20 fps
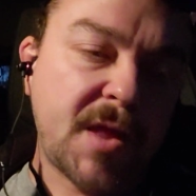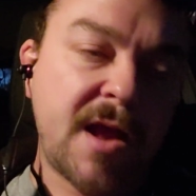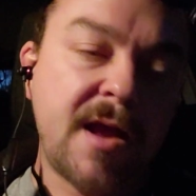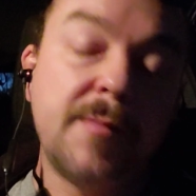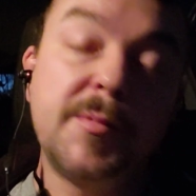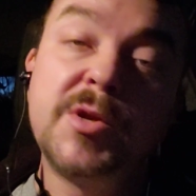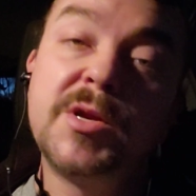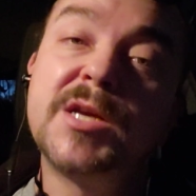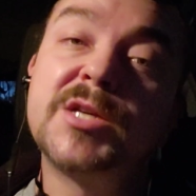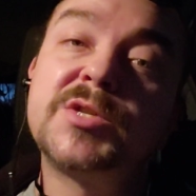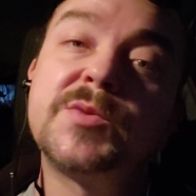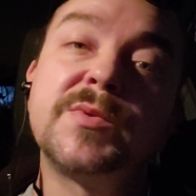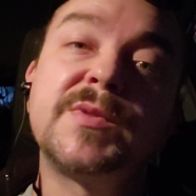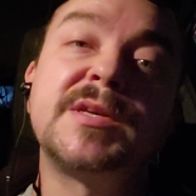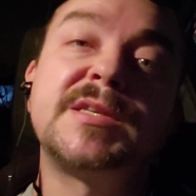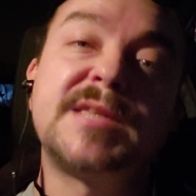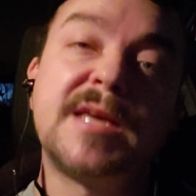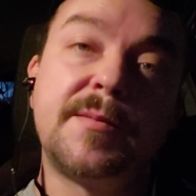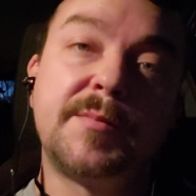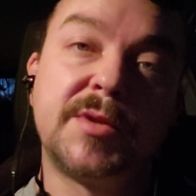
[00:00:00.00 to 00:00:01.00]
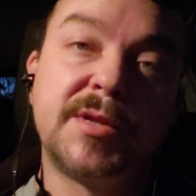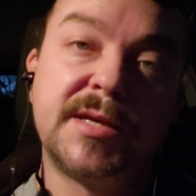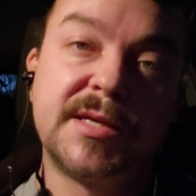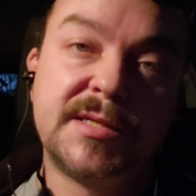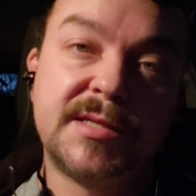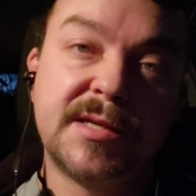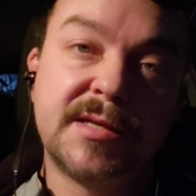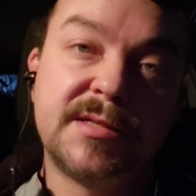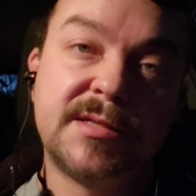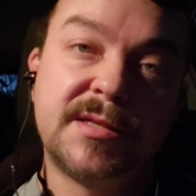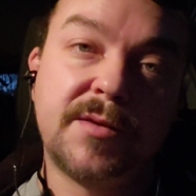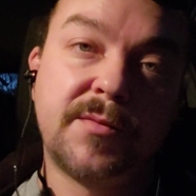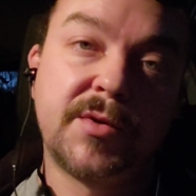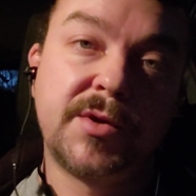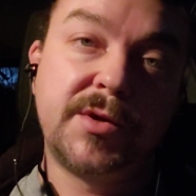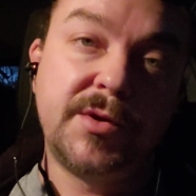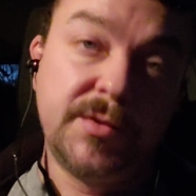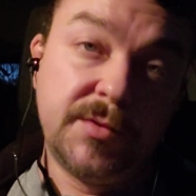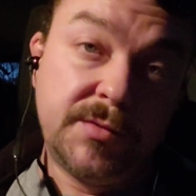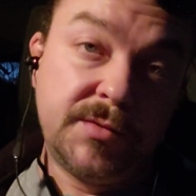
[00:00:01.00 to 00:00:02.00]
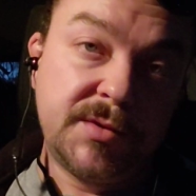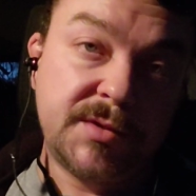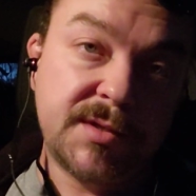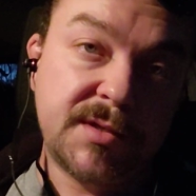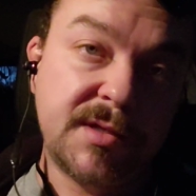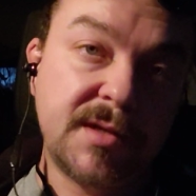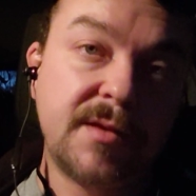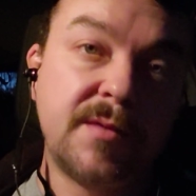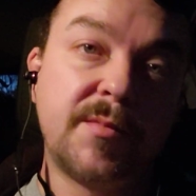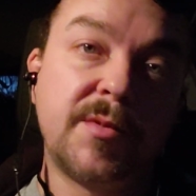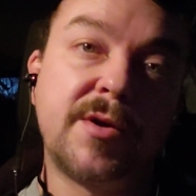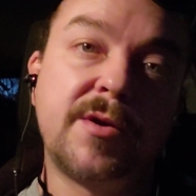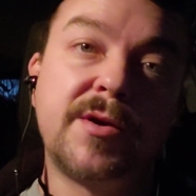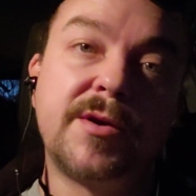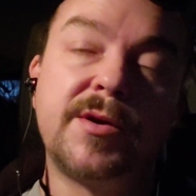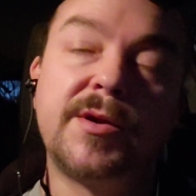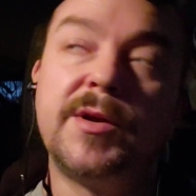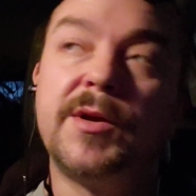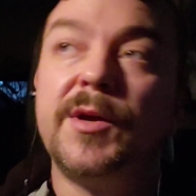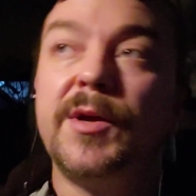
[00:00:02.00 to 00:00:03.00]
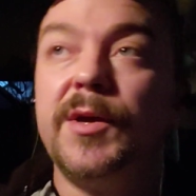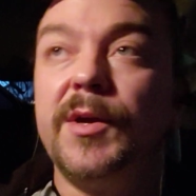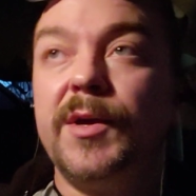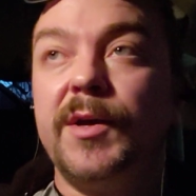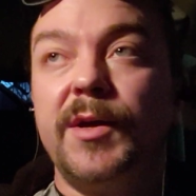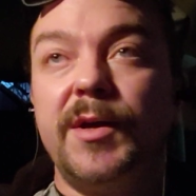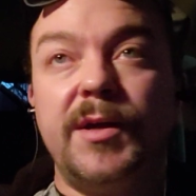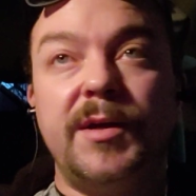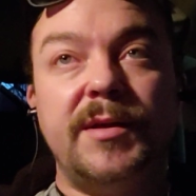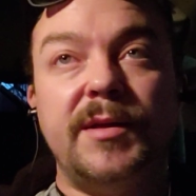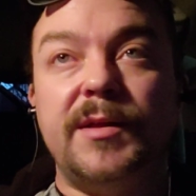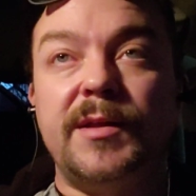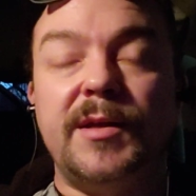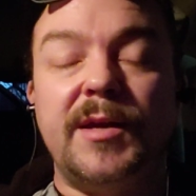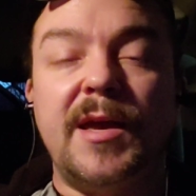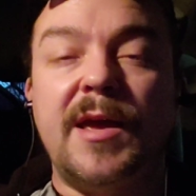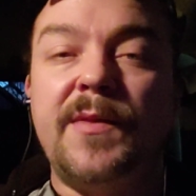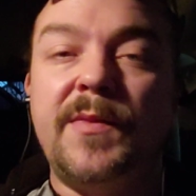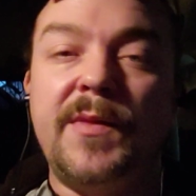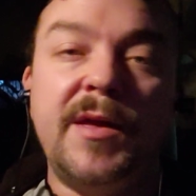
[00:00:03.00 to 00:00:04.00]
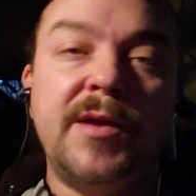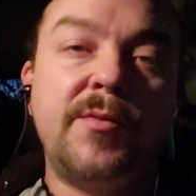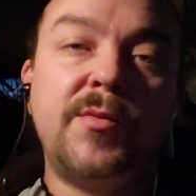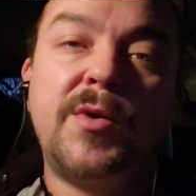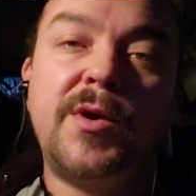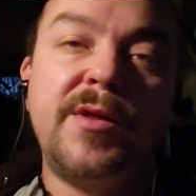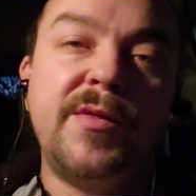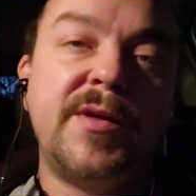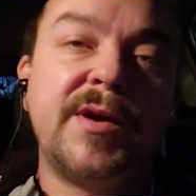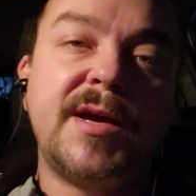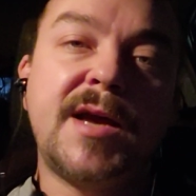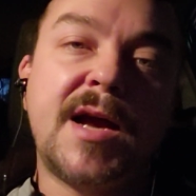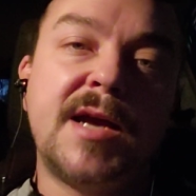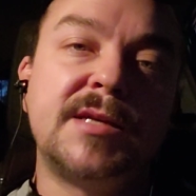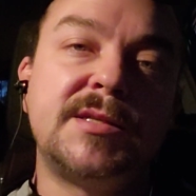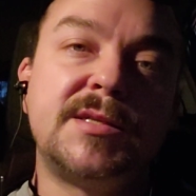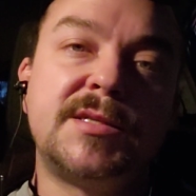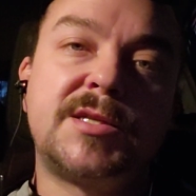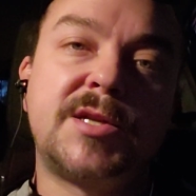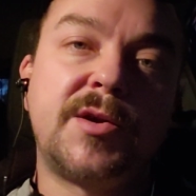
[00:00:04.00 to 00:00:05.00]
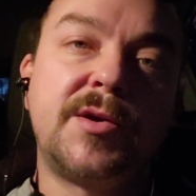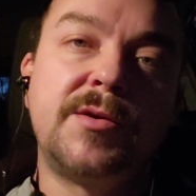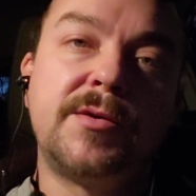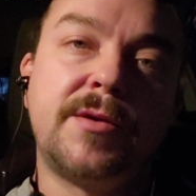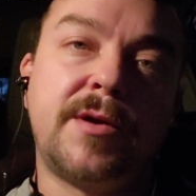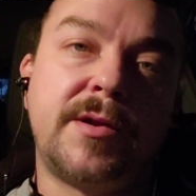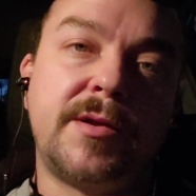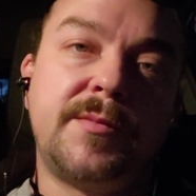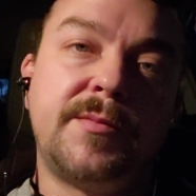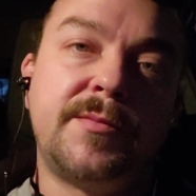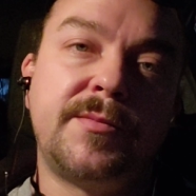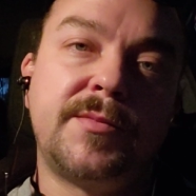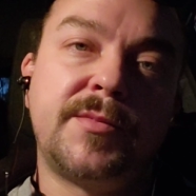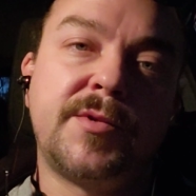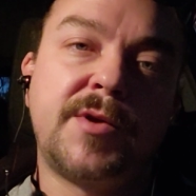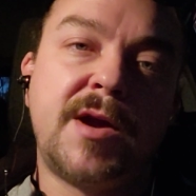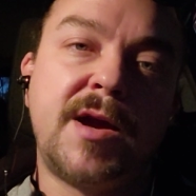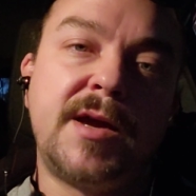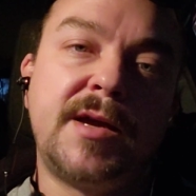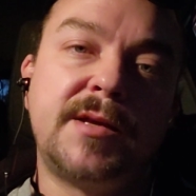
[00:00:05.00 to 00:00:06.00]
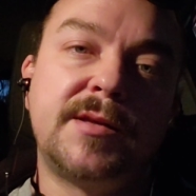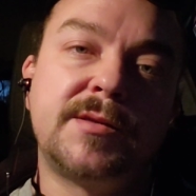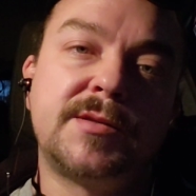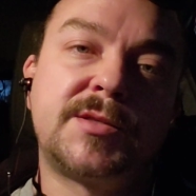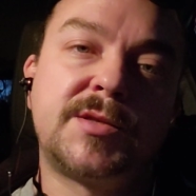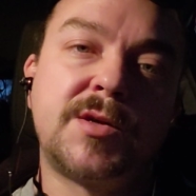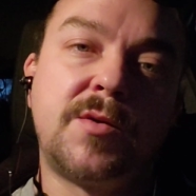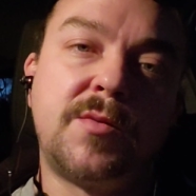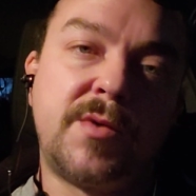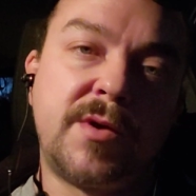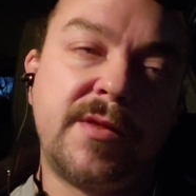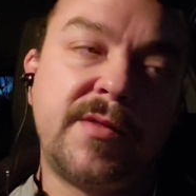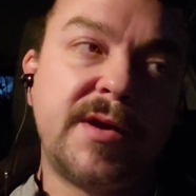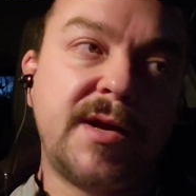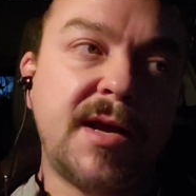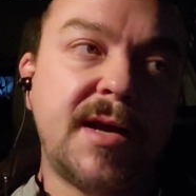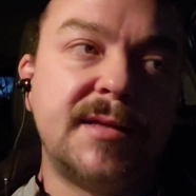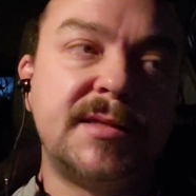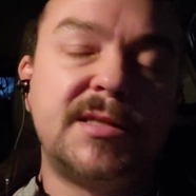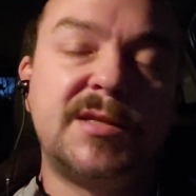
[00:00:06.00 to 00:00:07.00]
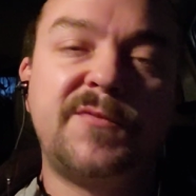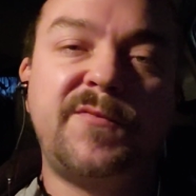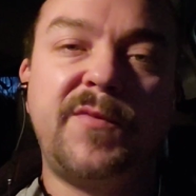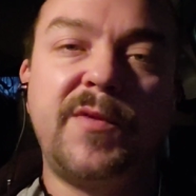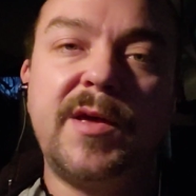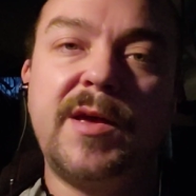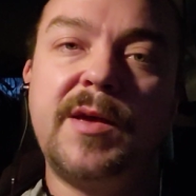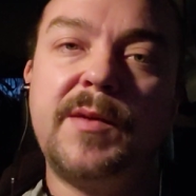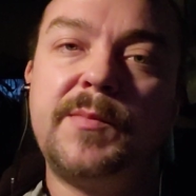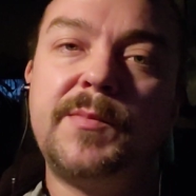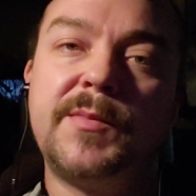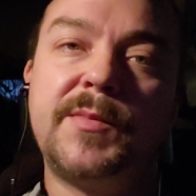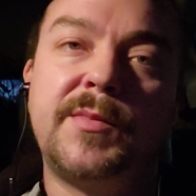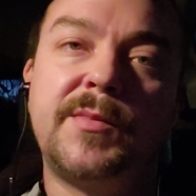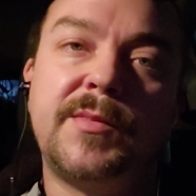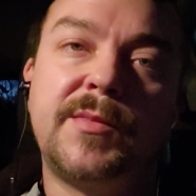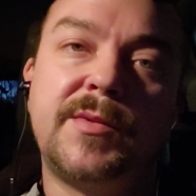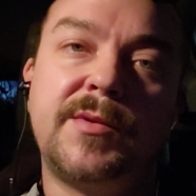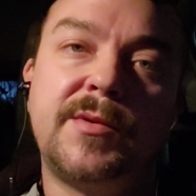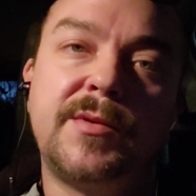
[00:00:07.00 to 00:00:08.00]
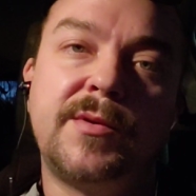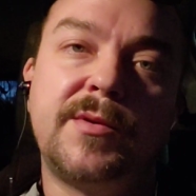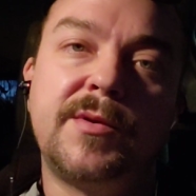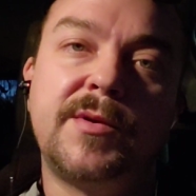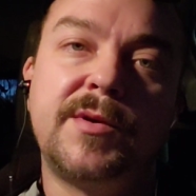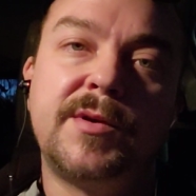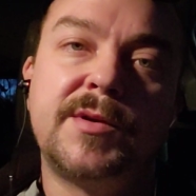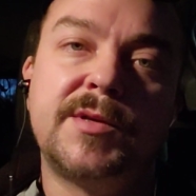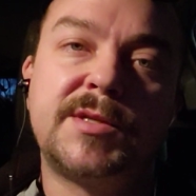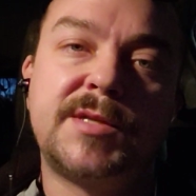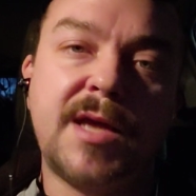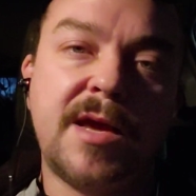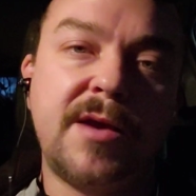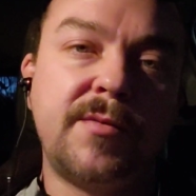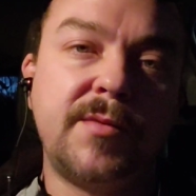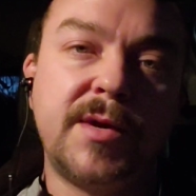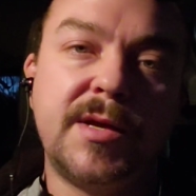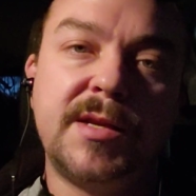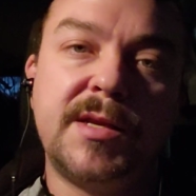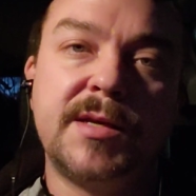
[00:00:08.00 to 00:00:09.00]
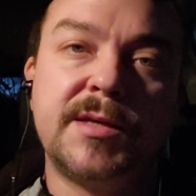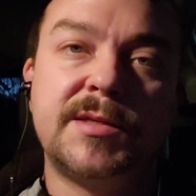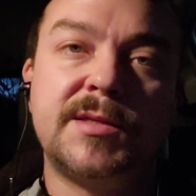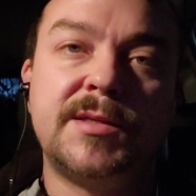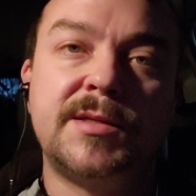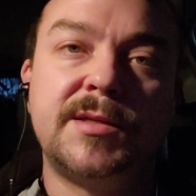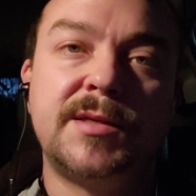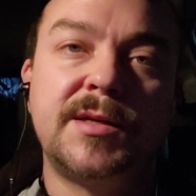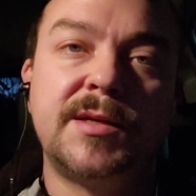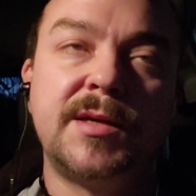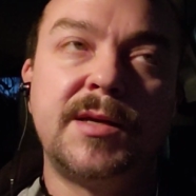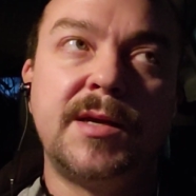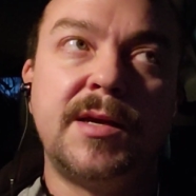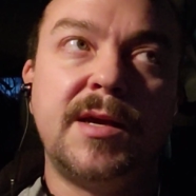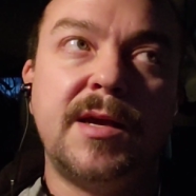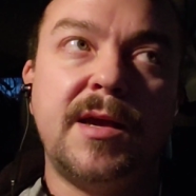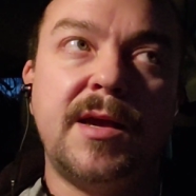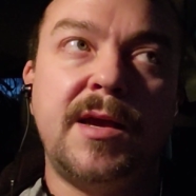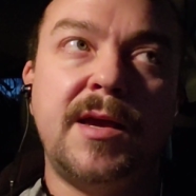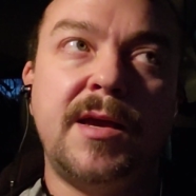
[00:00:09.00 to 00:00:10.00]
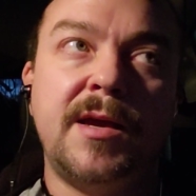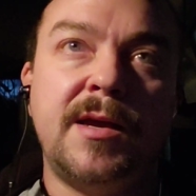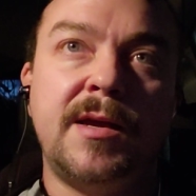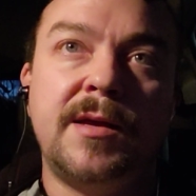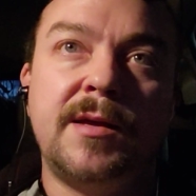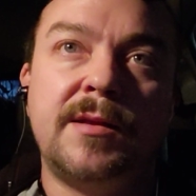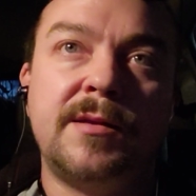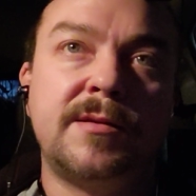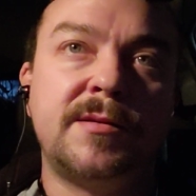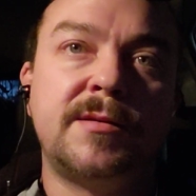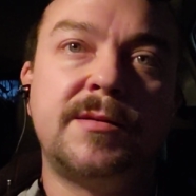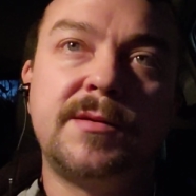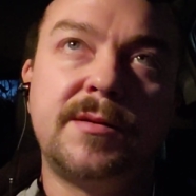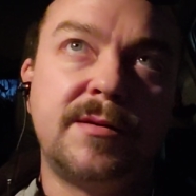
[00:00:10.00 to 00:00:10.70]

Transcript: ammunition with the same ballistics that were used in the murder. And then one of the guys is turned on him, right? So one of the guys is flipped, state witness, and